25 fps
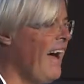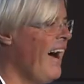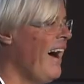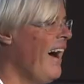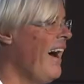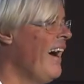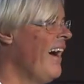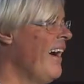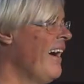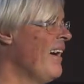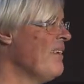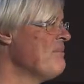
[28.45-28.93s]

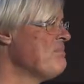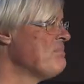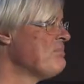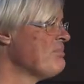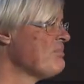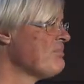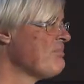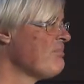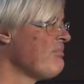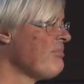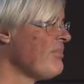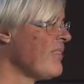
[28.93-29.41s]

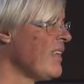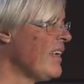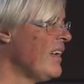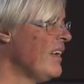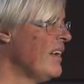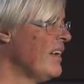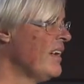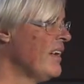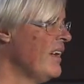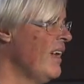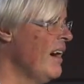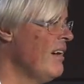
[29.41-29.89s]

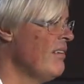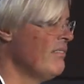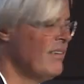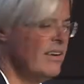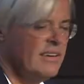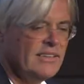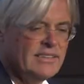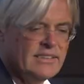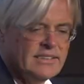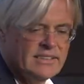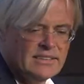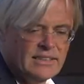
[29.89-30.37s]
Now,
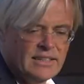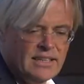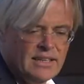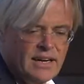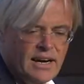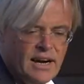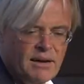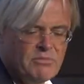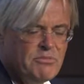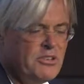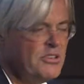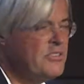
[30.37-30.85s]

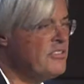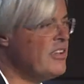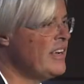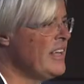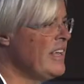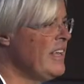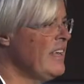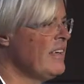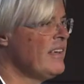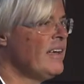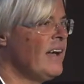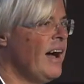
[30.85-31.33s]

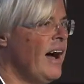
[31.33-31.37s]
obviously,